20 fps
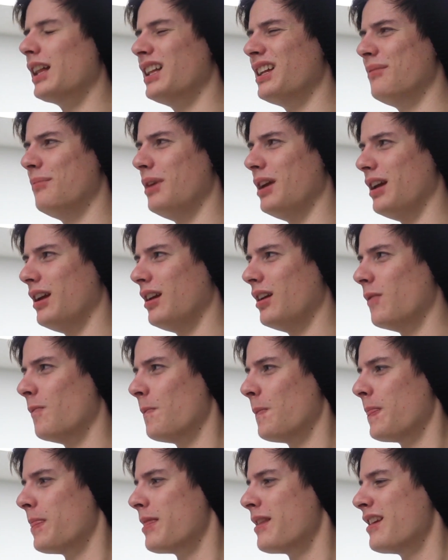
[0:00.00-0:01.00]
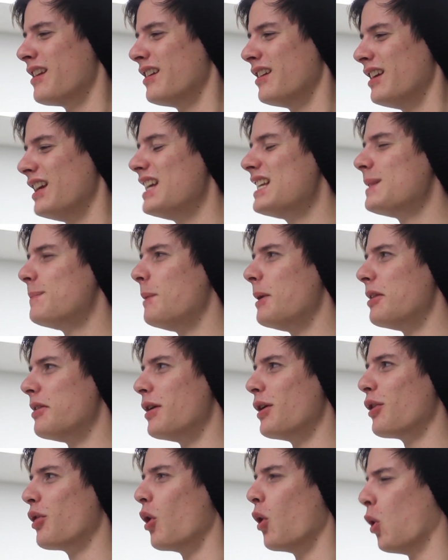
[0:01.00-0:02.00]
telling me he's been
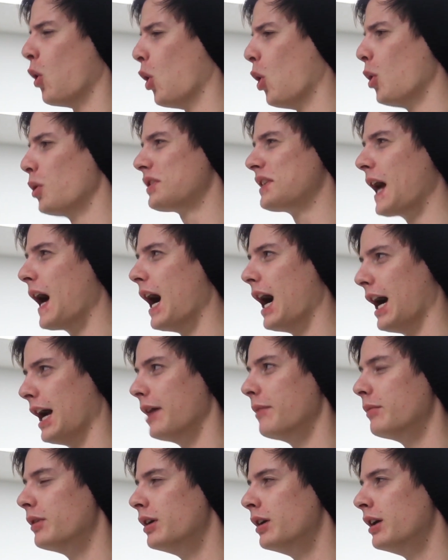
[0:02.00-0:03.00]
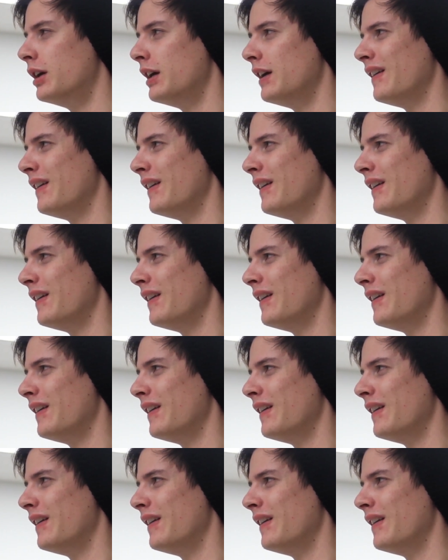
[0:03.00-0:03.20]
there the whole time,